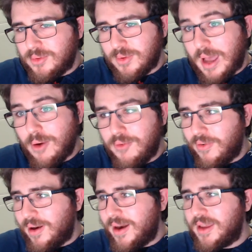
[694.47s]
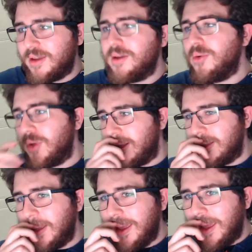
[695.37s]
how far I can go with
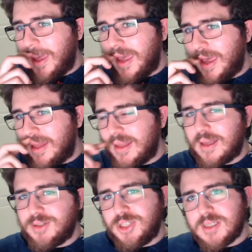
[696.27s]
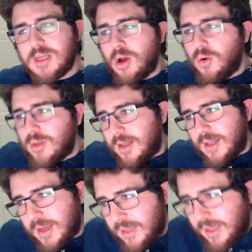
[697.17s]
it. And just a note,
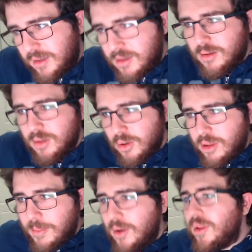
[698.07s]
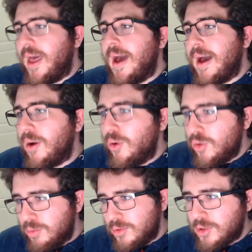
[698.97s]
like a technical note about how
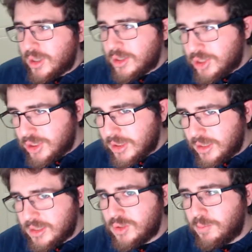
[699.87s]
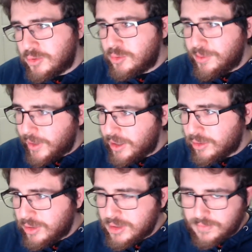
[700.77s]
Ubuntu Touch is supposed to be running
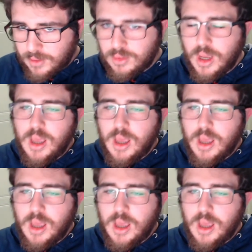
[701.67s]
on this phone.